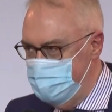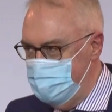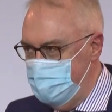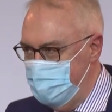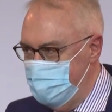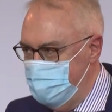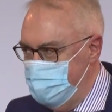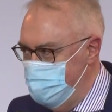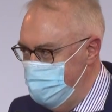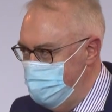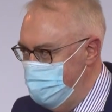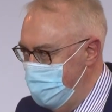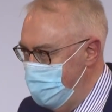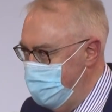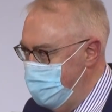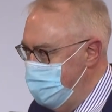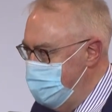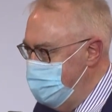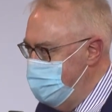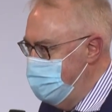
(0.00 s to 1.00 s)
things you might
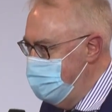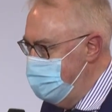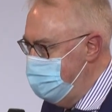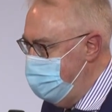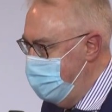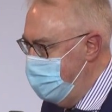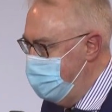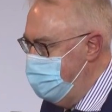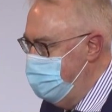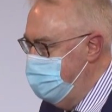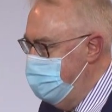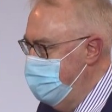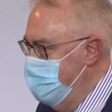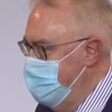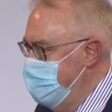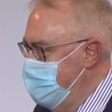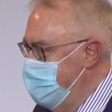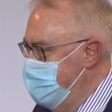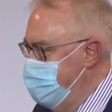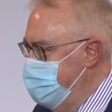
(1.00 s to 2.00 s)
not suspect.
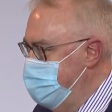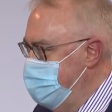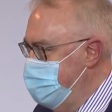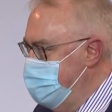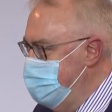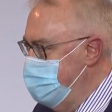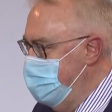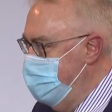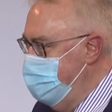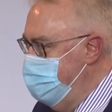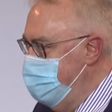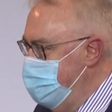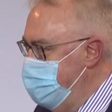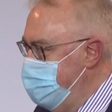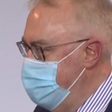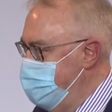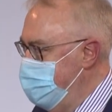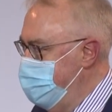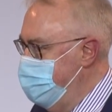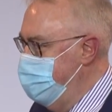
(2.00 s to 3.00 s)
For example,
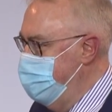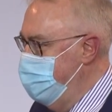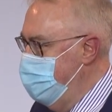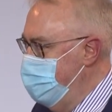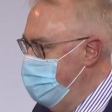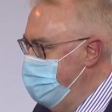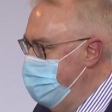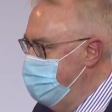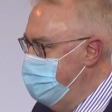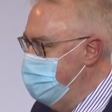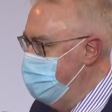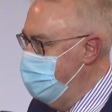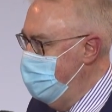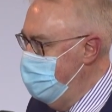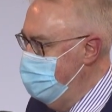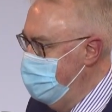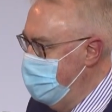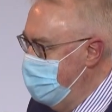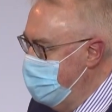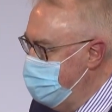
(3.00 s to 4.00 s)
the reform of the
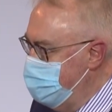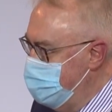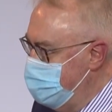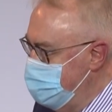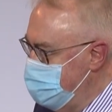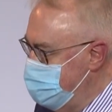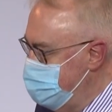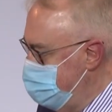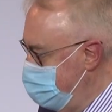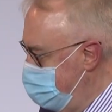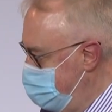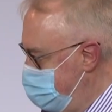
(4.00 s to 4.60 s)
Common Agricultural